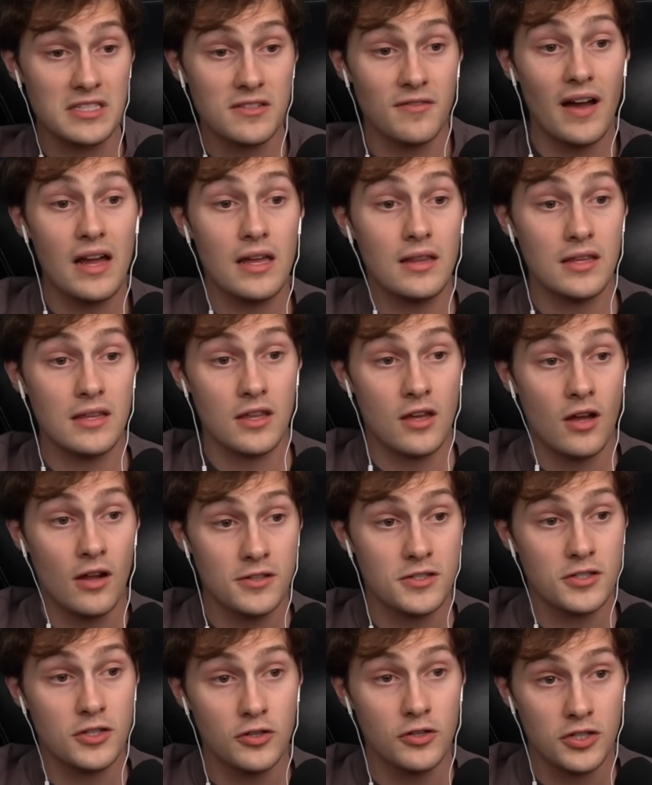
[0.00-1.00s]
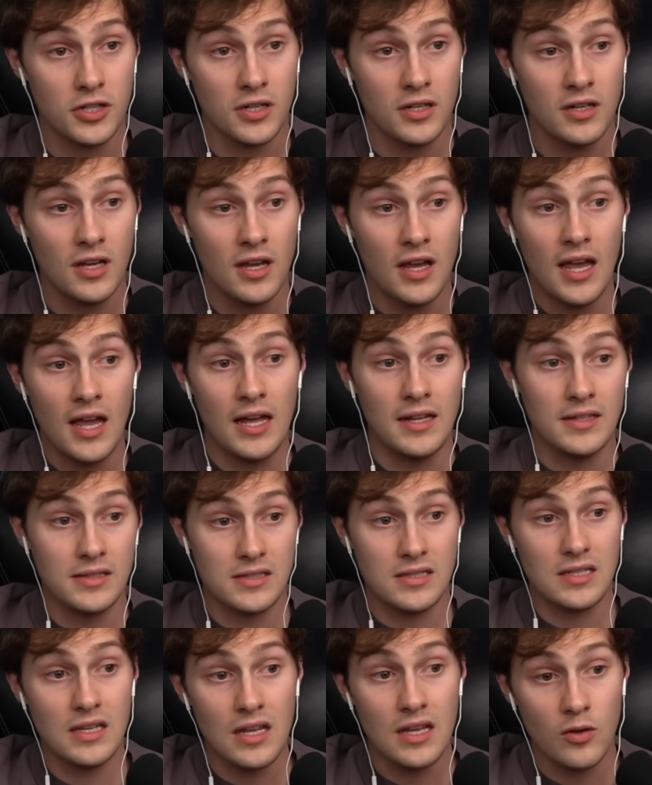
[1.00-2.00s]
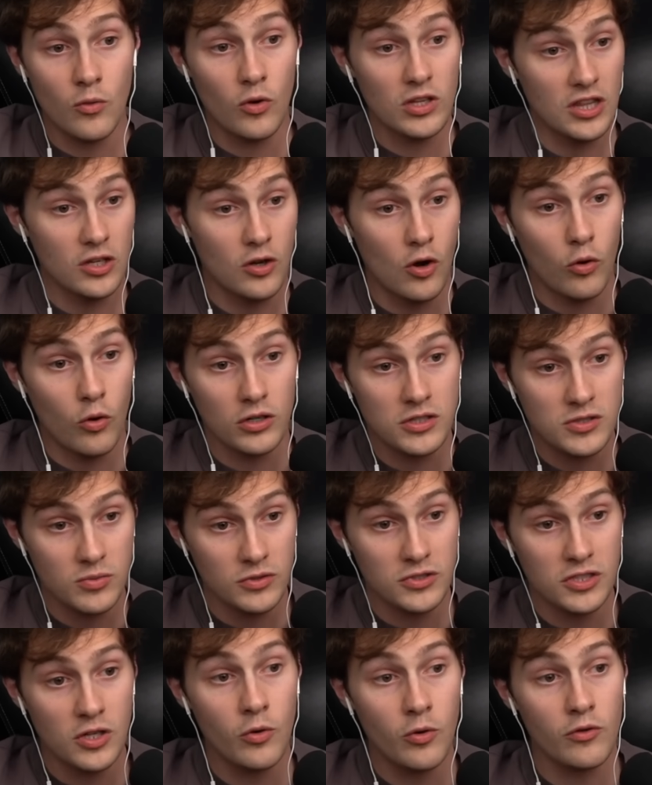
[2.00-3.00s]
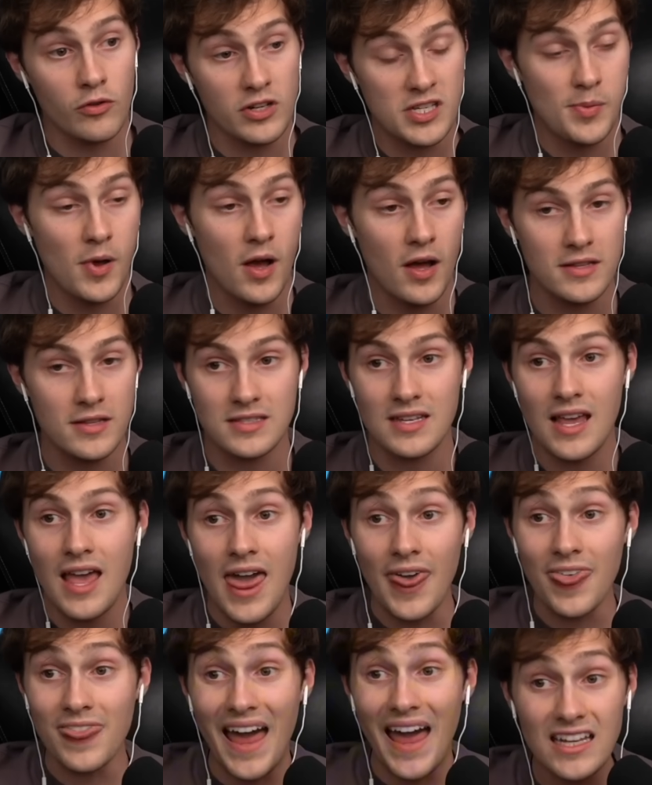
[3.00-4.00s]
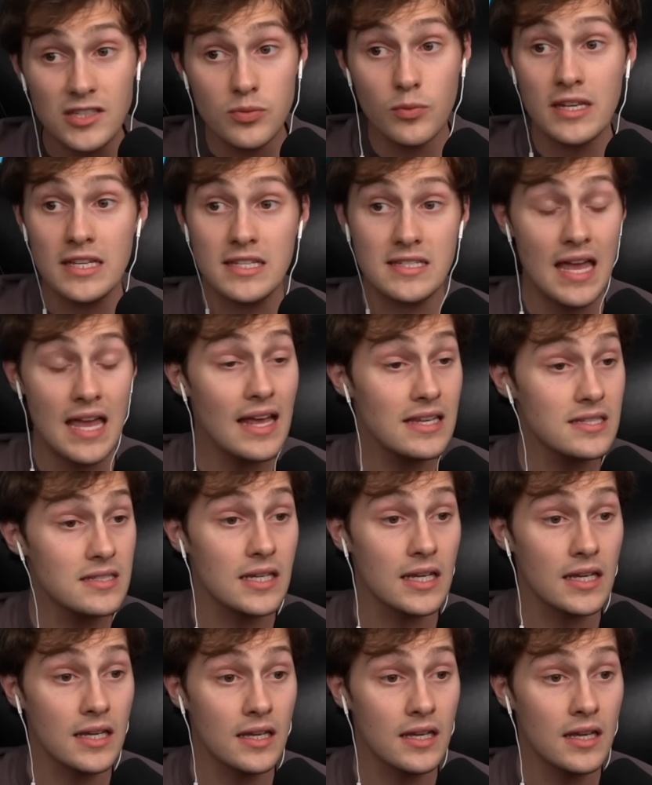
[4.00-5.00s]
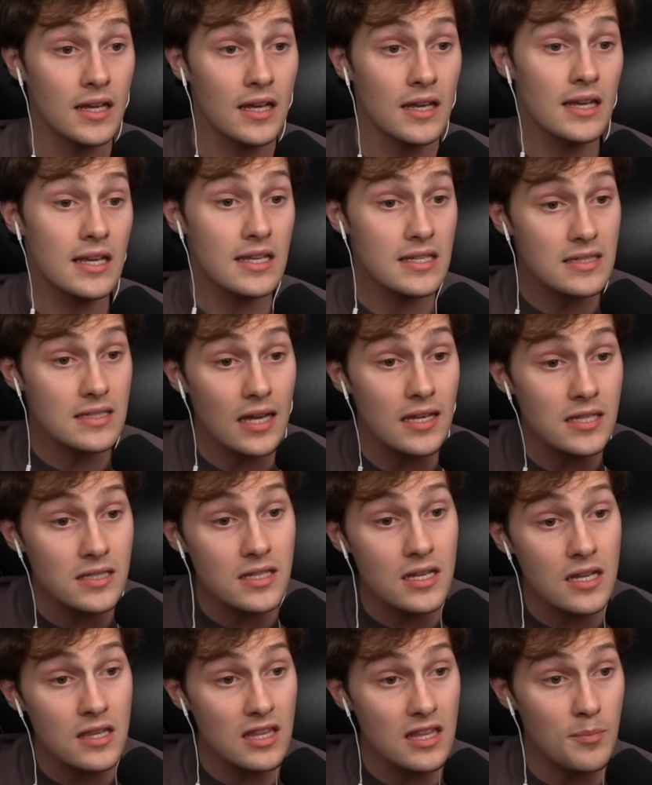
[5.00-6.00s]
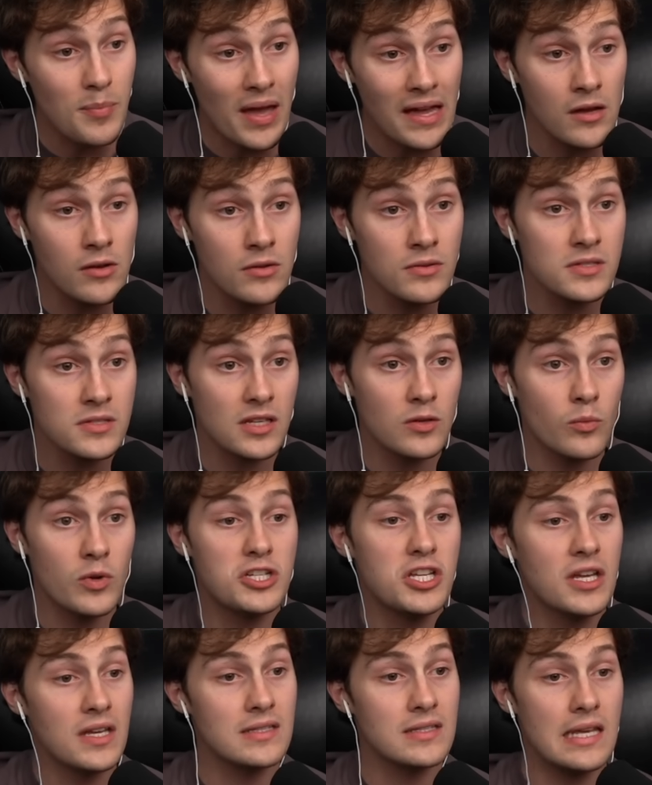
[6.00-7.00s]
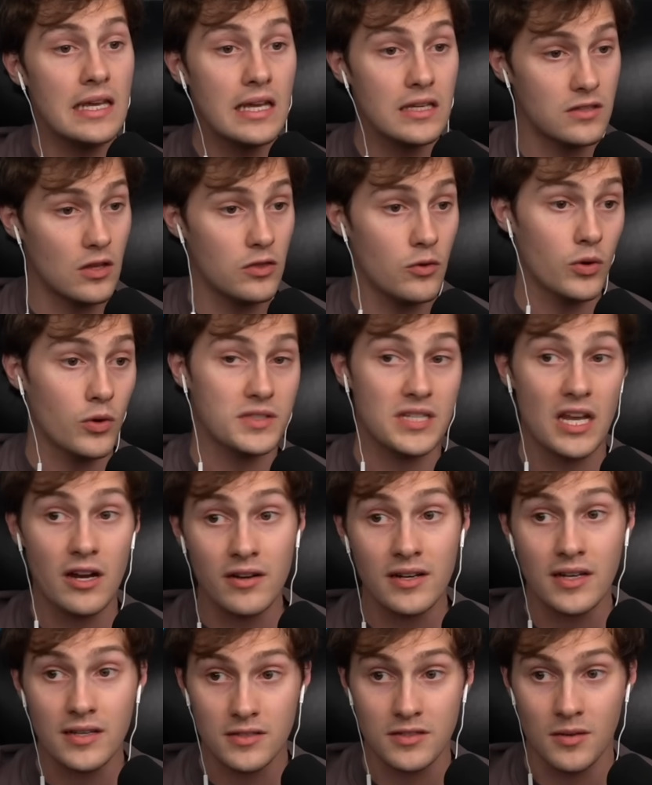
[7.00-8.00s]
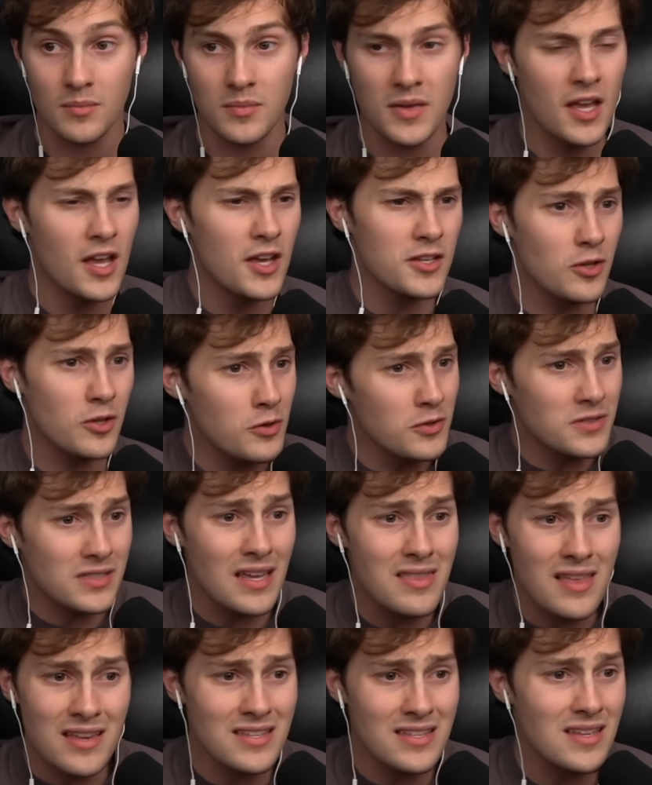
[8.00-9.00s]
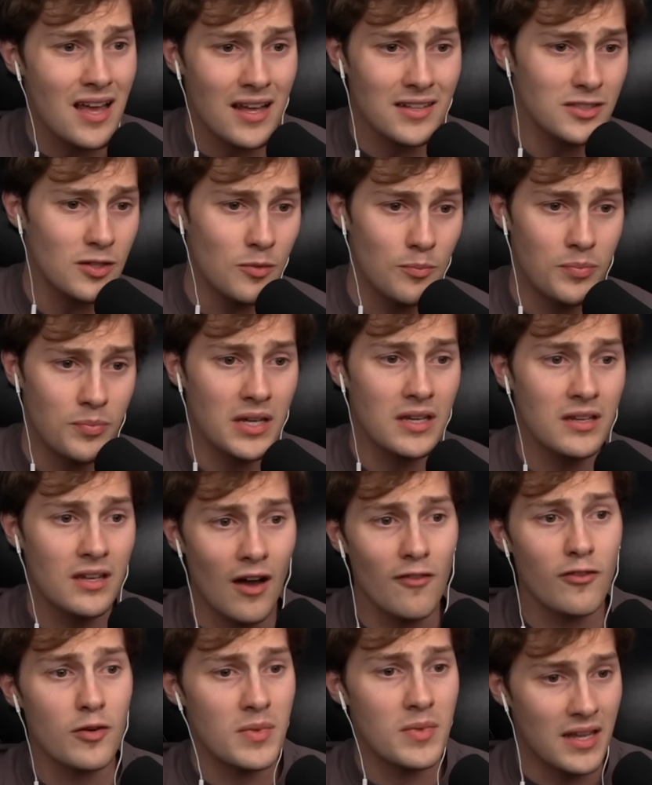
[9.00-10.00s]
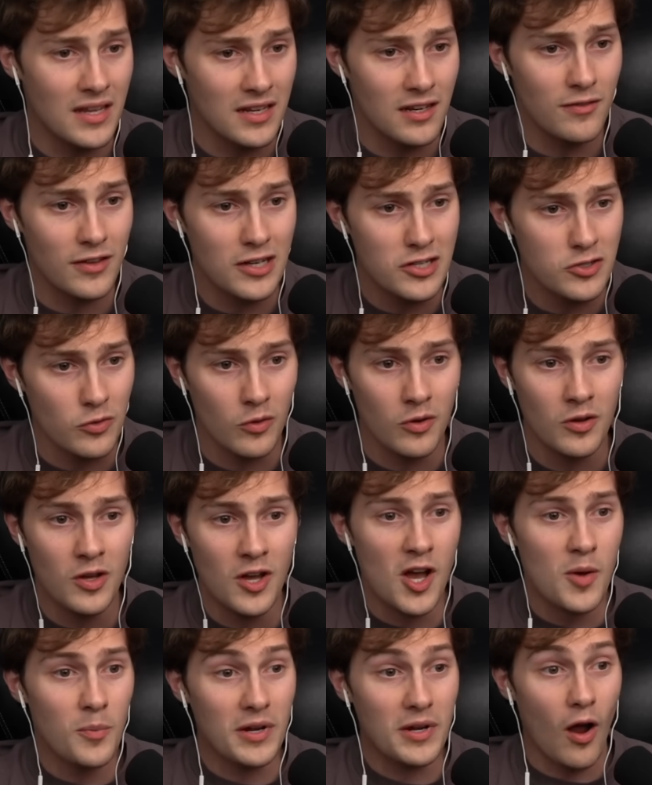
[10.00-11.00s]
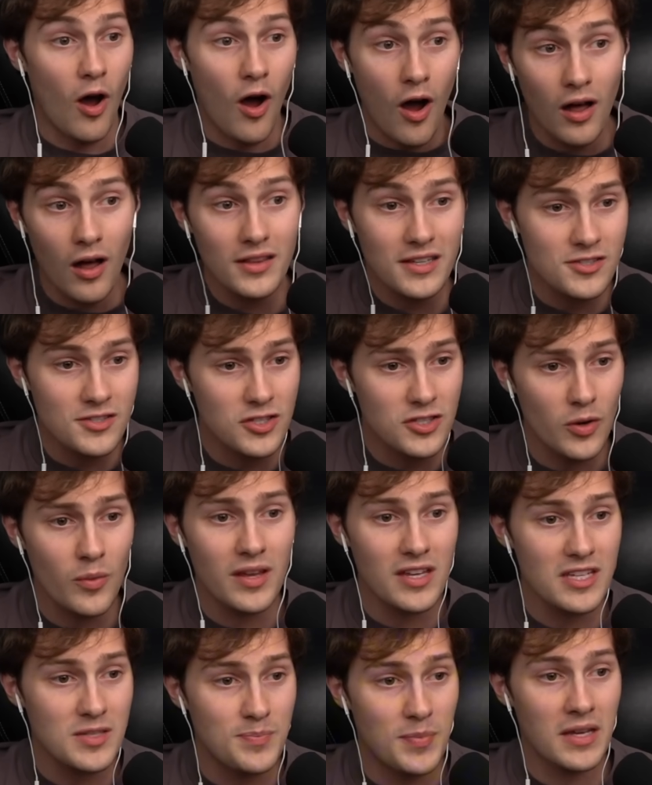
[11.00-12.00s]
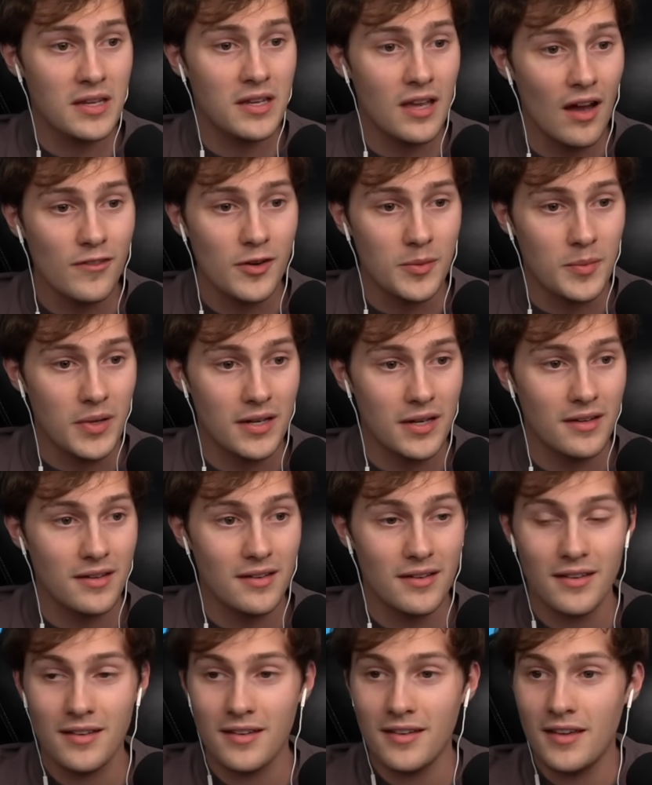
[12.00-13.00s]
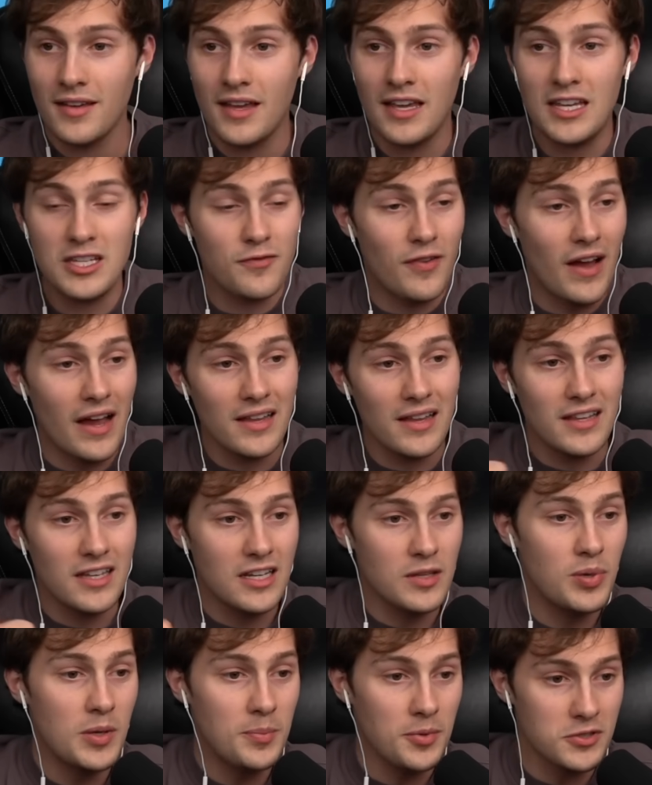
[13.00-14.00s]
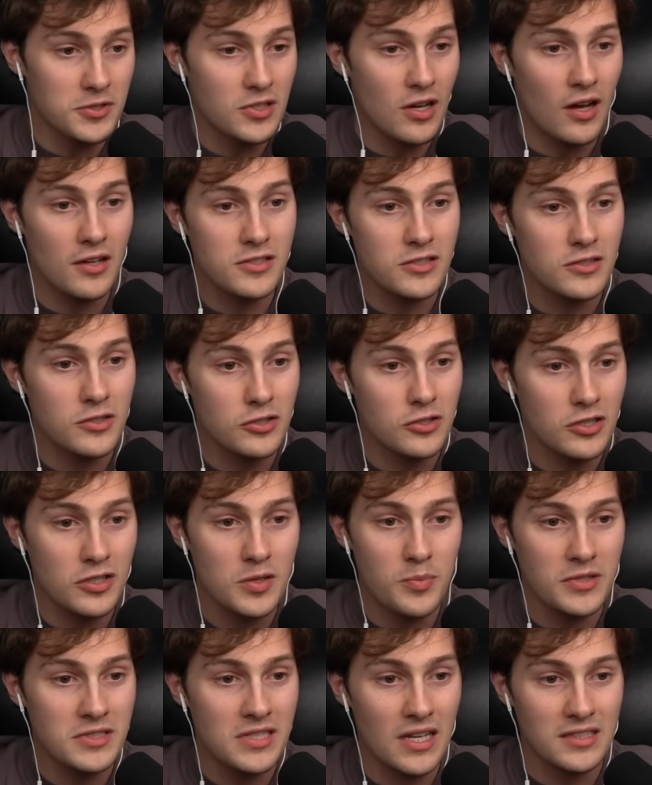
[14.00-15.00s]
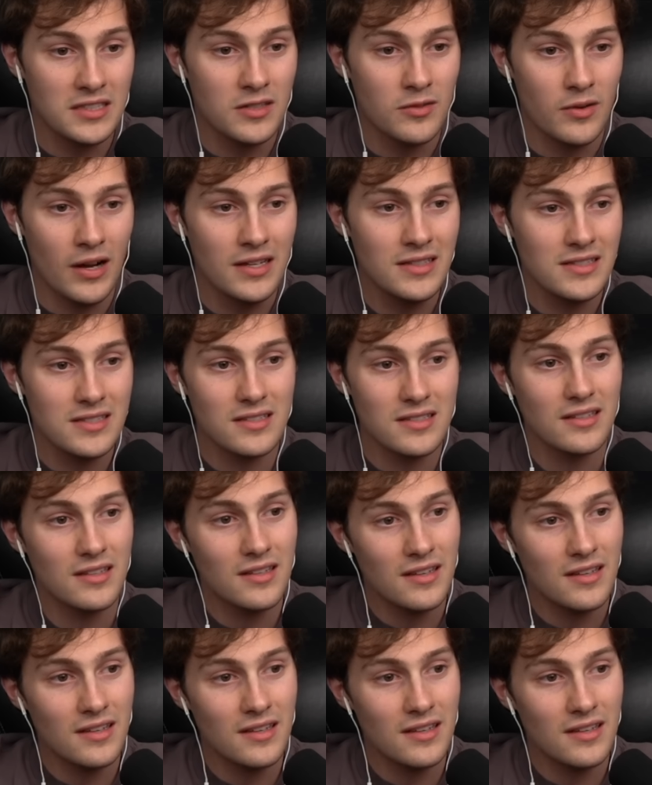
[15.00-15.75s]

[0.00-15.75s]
to violate the Constitution and seeing what the courts will do in response. That's what he's testing. He's testing the bounds in which he can take his authoritarianism. So you say that he's not some big government individual, but all he's doing is big government. He's violating people's constitutionally protected rights.